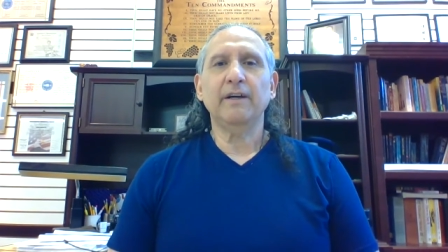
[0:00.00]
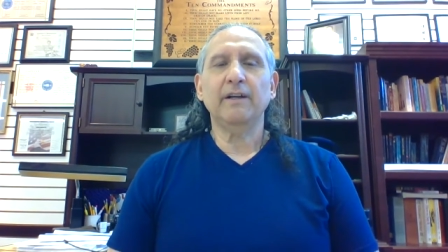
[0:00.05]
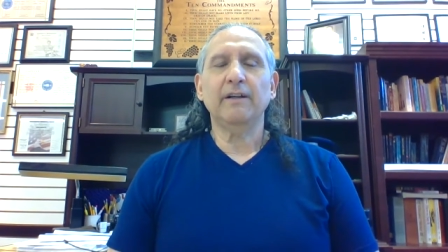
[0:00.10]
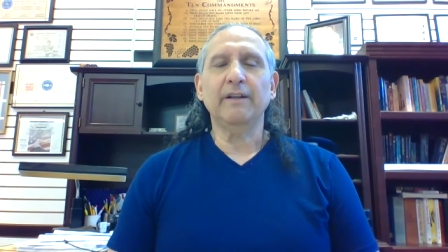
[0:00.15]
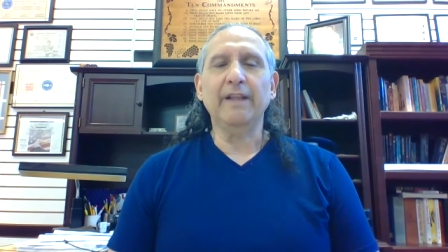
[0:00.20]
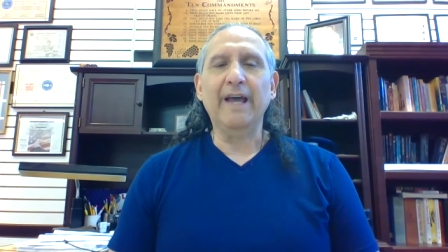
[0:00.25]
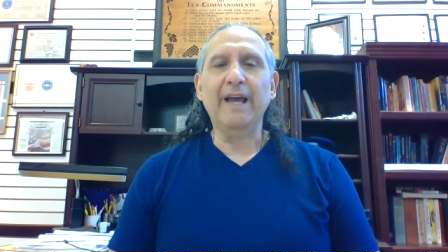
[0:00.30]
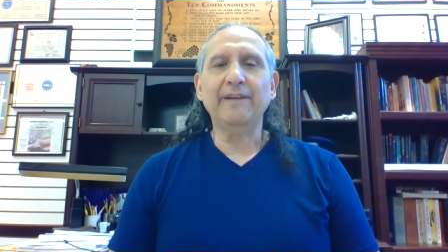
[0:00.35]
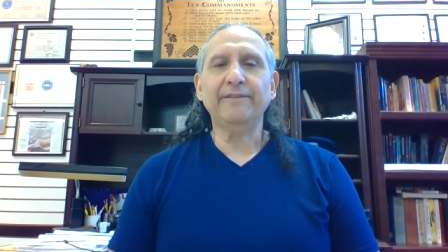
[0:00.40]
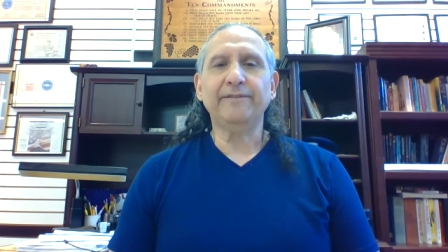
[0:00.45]

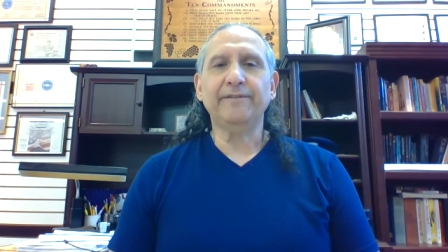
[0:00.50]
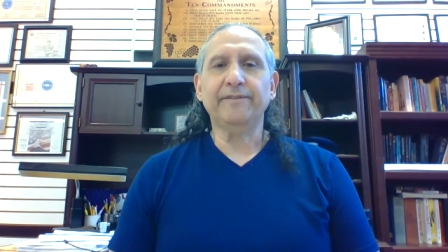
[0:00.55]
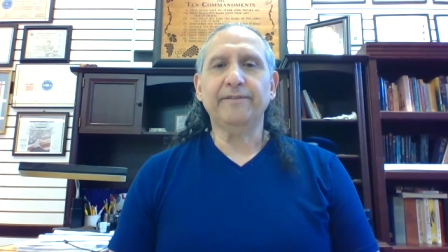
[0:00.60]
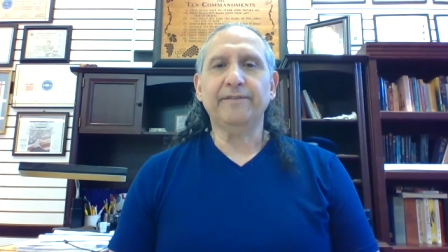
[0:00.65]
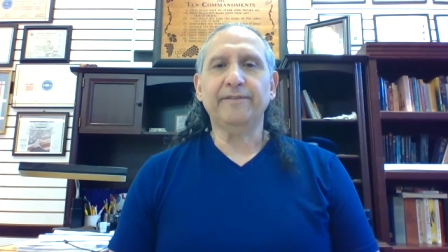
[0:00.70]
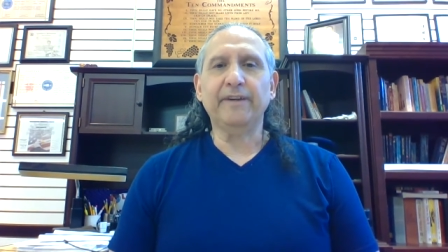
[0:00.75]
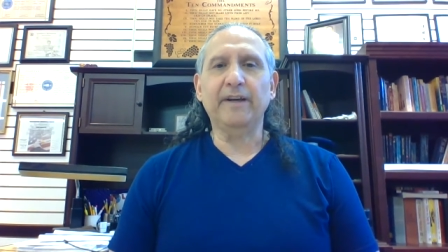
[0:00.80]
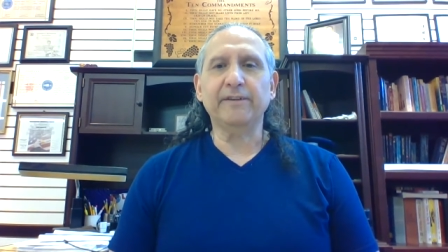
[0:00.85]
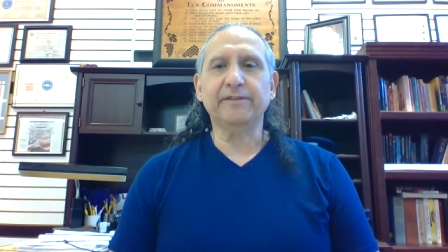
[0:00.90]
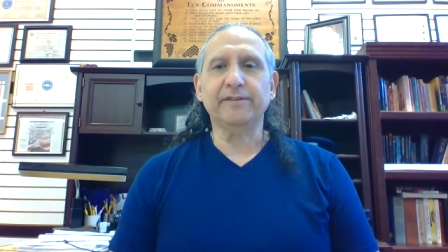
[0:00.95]
last
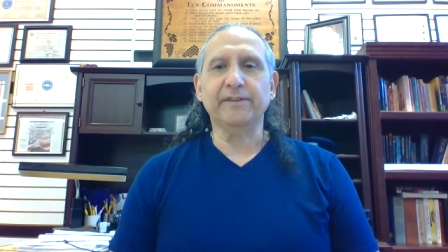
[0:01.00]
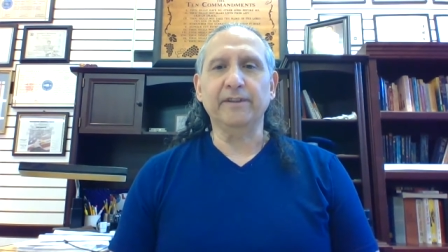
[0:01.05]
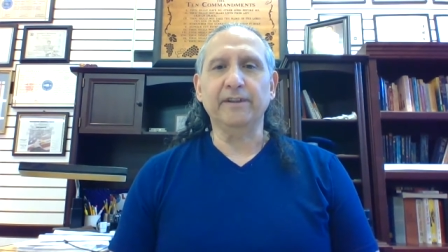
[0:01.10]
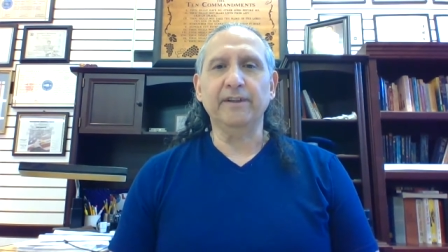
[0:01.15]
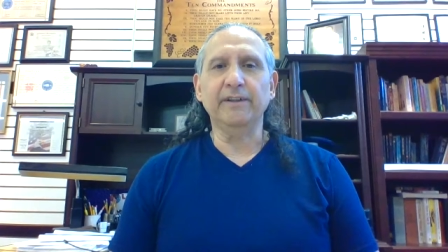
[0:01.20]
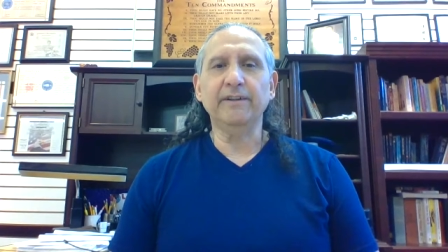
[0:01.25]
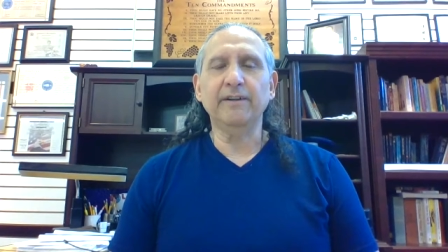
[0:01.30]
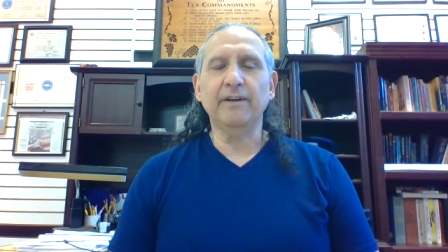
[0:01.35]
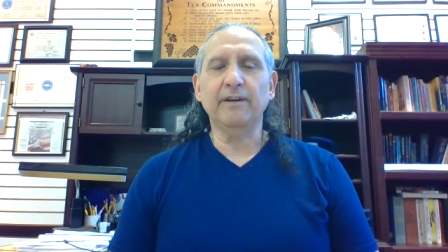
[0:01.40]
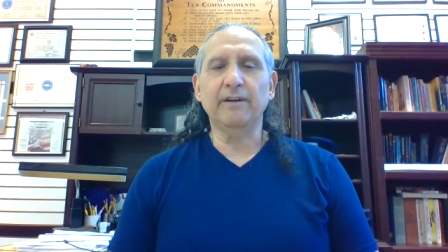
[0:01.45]

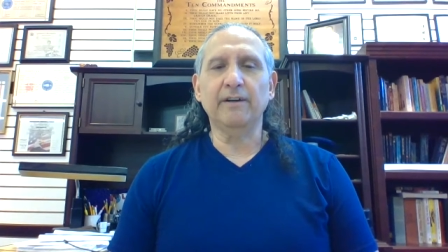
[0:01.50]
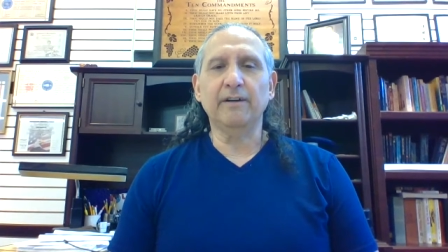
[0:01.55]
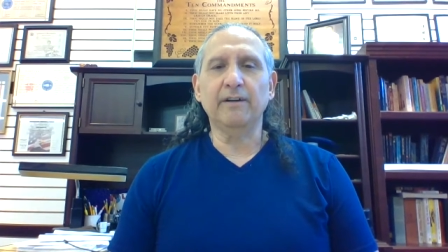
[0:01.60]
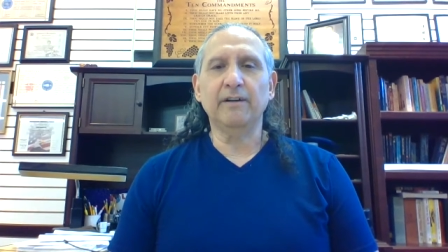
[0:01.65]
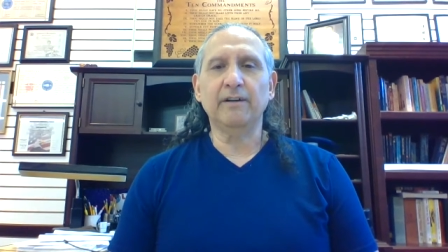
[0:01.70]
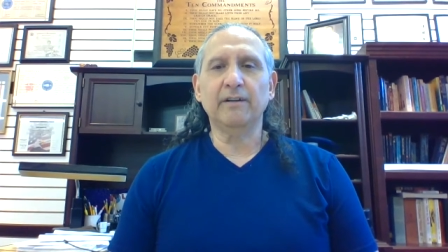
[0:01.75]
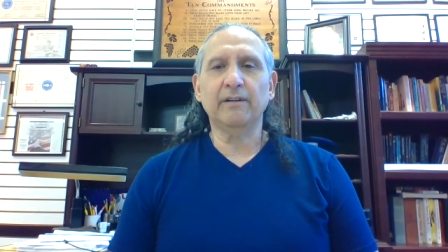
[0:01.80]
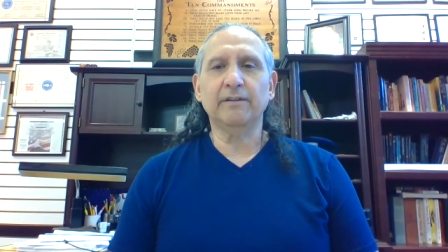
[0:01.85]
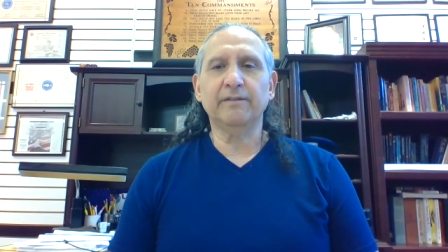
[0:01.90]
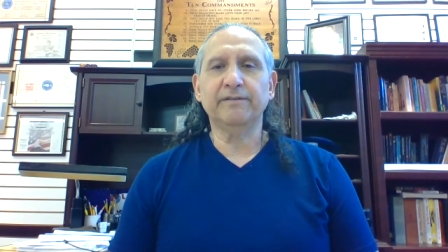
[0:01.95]
section
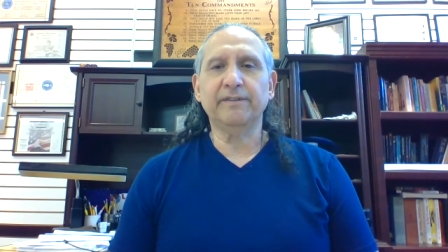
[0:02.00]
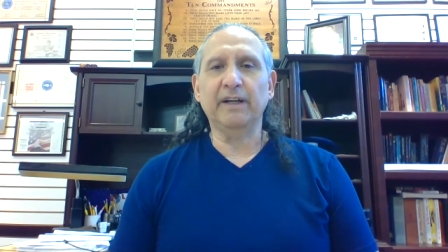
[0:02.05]
or